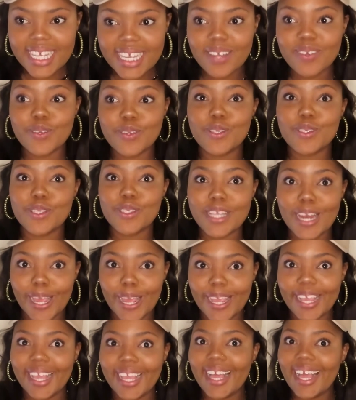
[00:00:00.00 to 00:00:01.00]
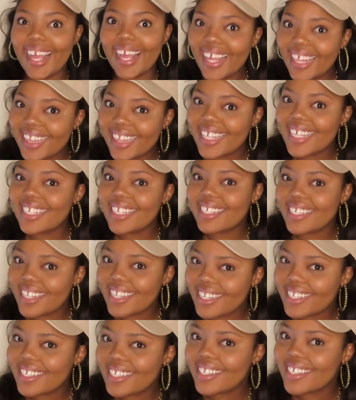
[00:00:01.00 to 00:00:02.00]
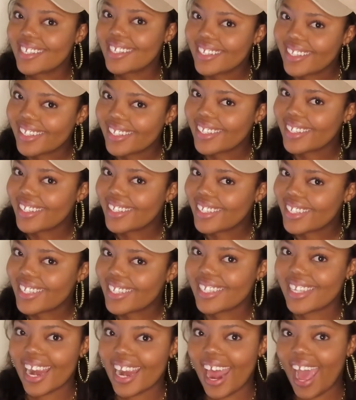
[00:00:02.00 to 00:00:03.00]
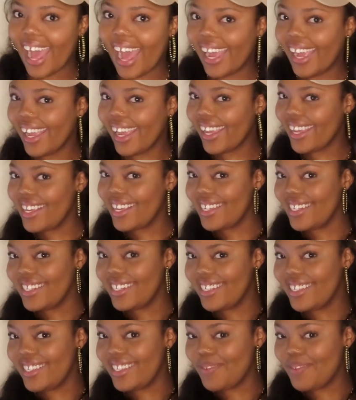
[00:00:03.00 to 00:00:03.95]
I was like, this is nice.